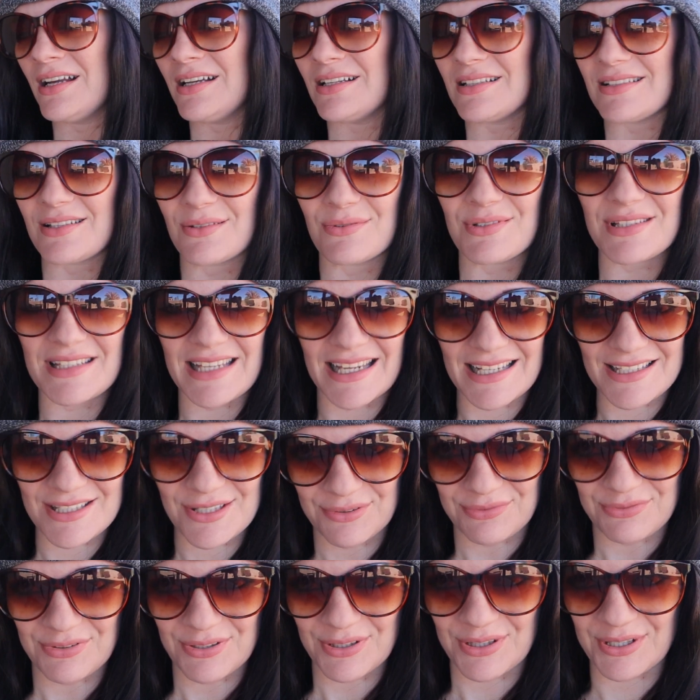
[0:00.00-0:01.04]
So stay
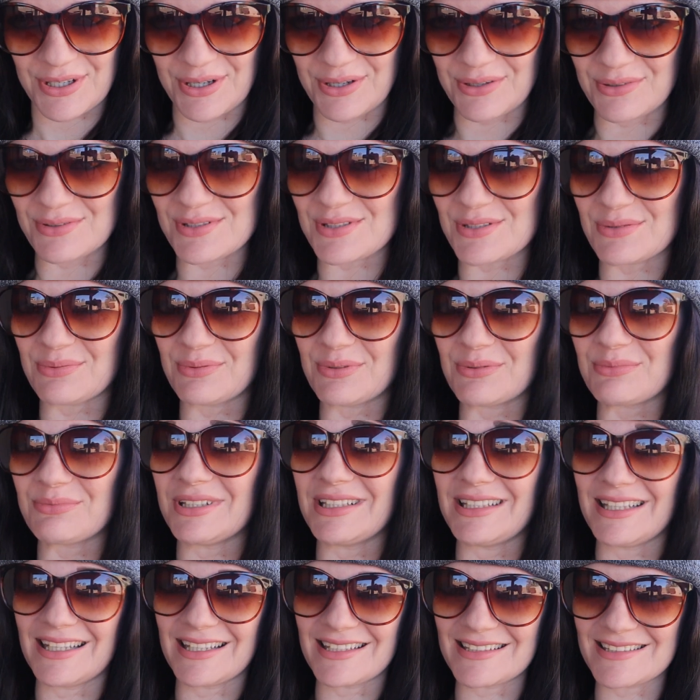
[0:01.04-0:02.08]
tuned for those. We're
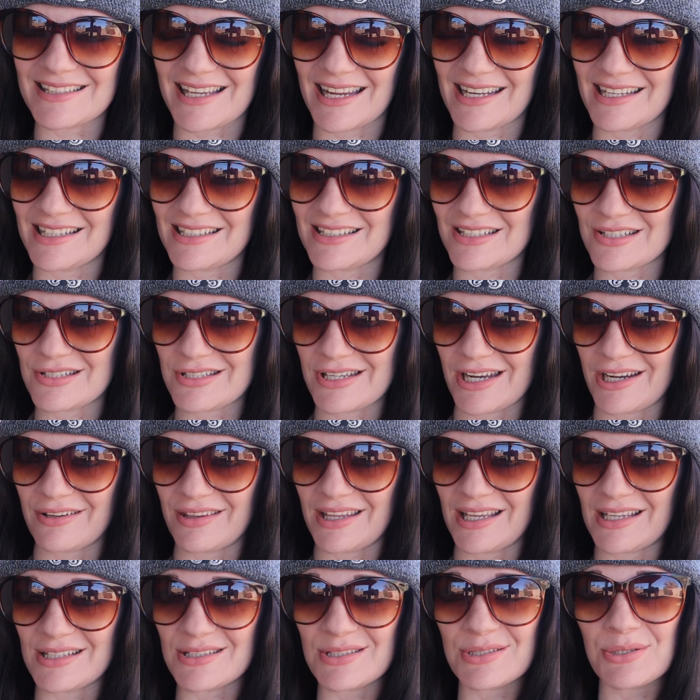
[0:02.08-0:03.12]
really excited to share
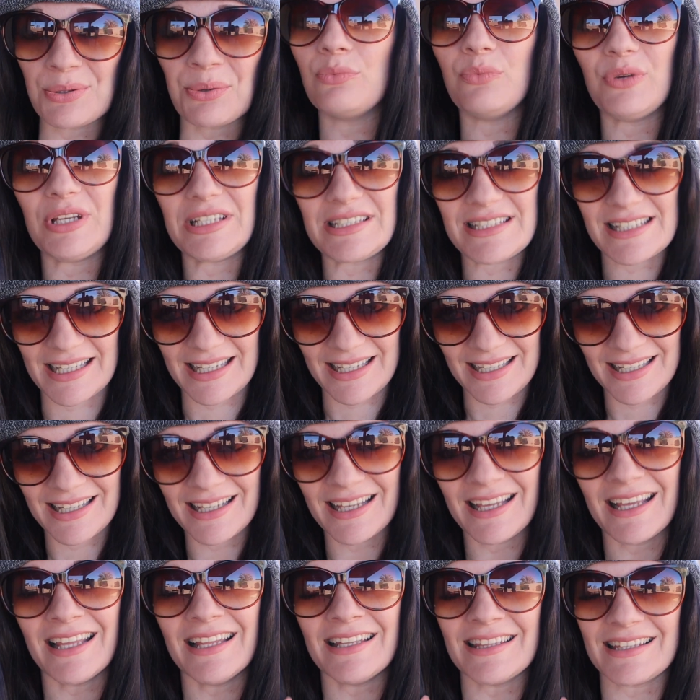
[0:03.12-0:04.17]
this. We did
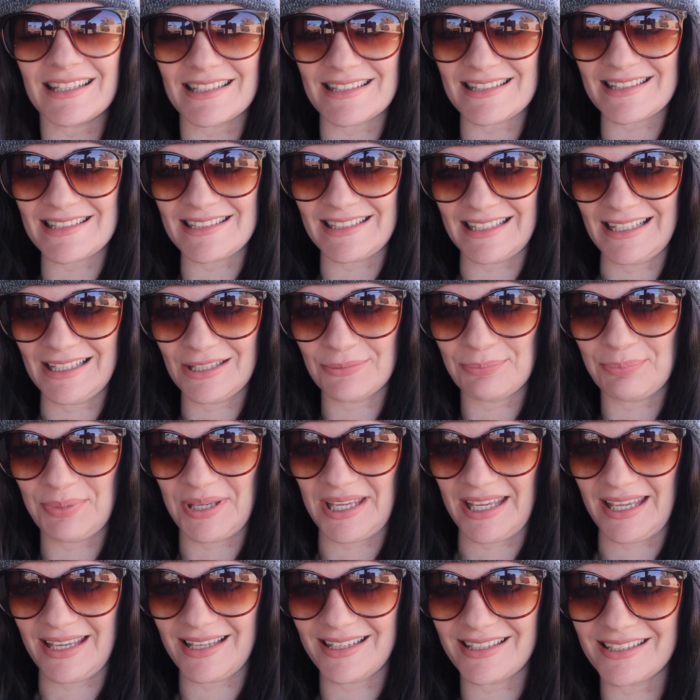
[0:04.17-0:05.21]
the sneak
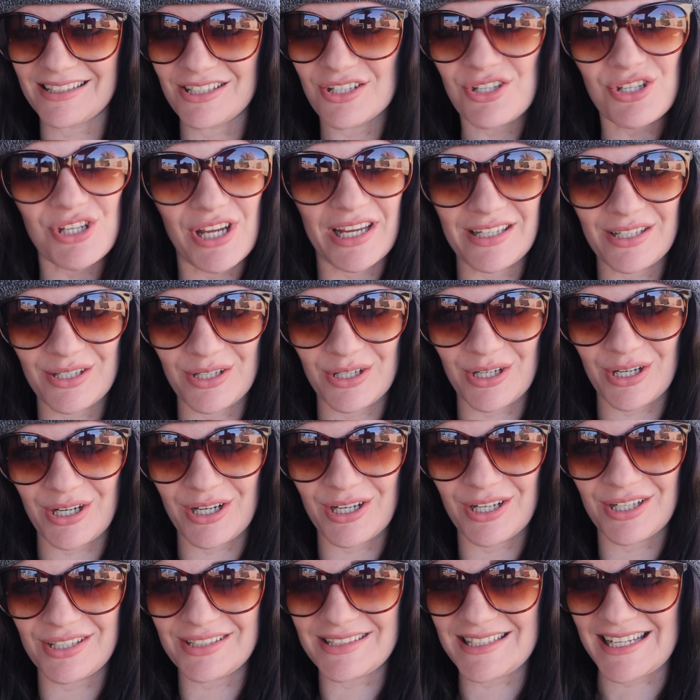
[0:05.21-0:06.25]
peek
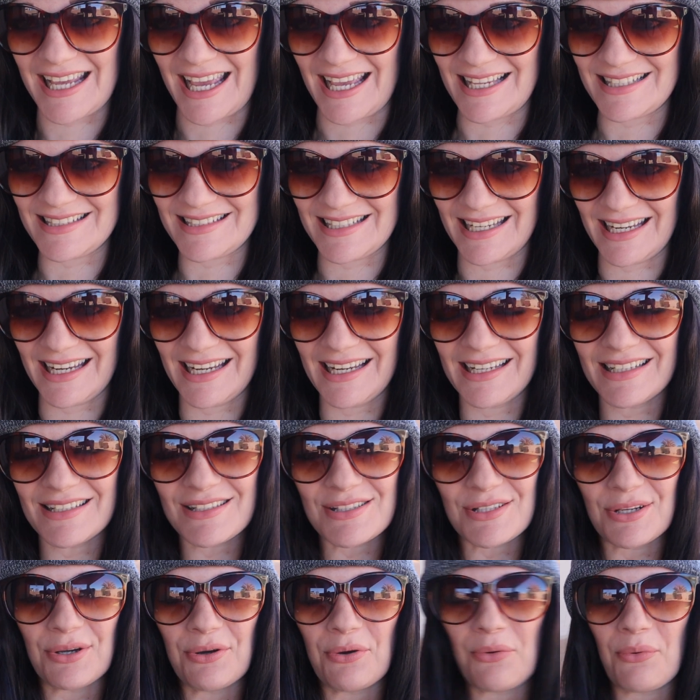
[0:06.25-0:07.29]
gender testing,
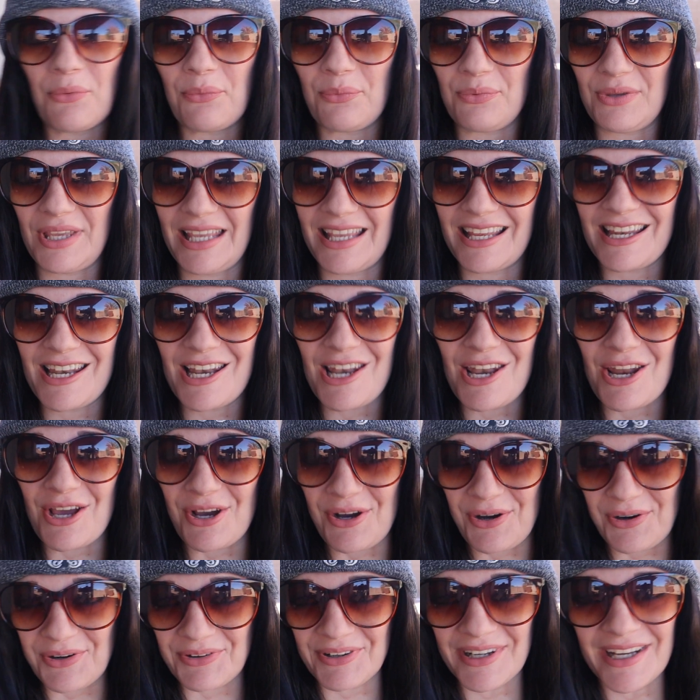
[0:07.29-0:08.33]
so we
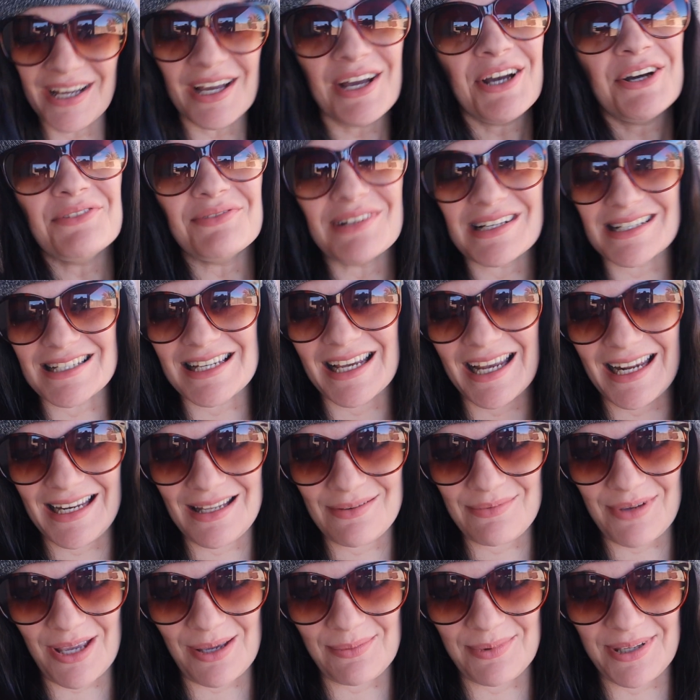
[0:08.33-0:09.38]
know what
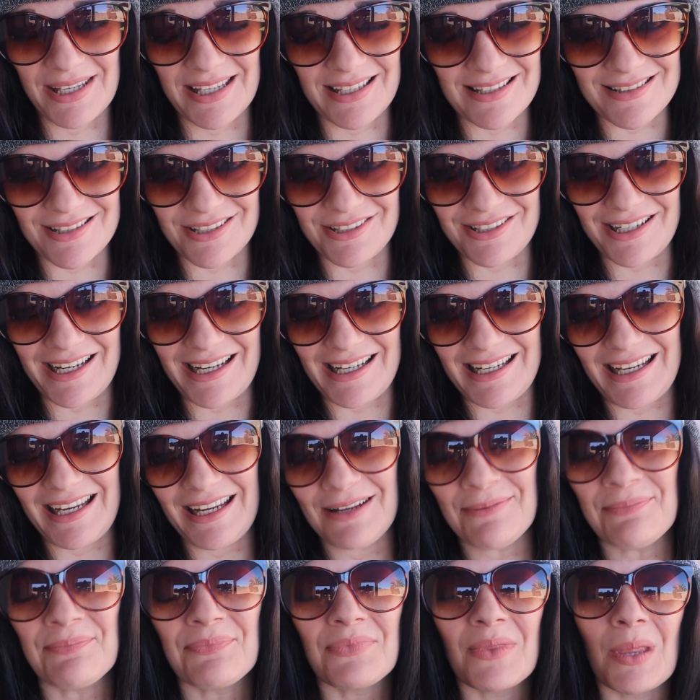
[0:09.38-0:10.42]
Tiny Baby is
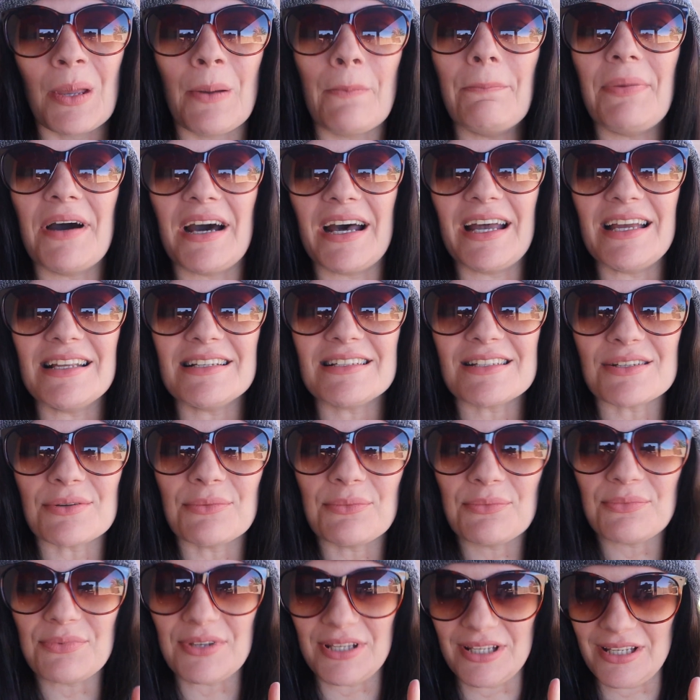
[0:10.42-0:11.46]
already, but
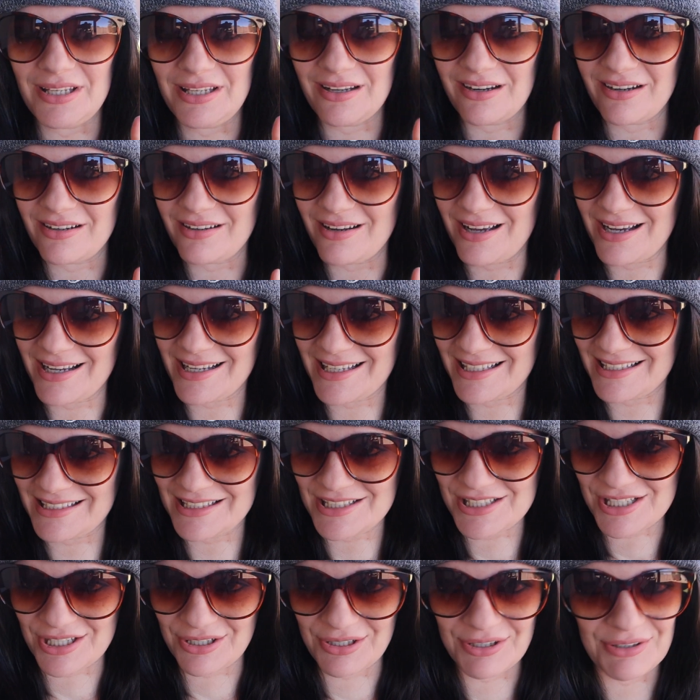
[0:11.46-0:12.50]
we are not going
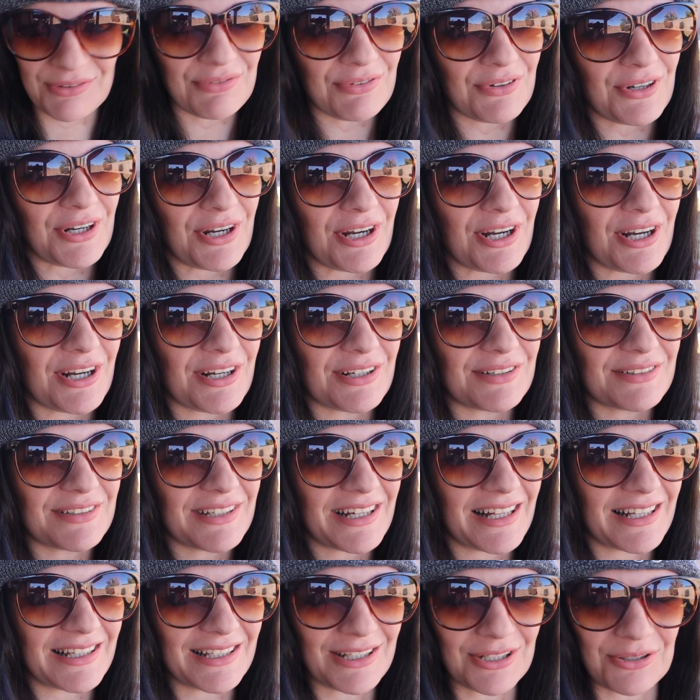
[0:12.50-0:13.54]
to share it for
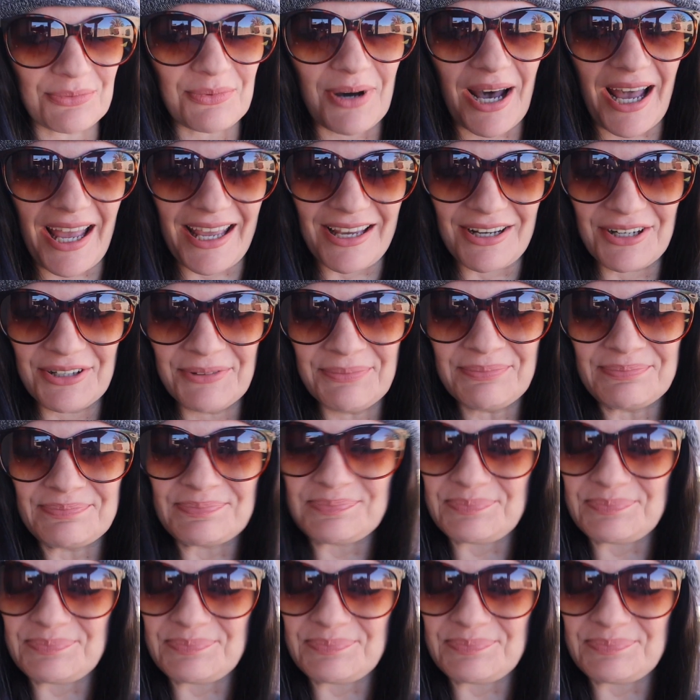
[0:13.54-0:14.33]
a little while.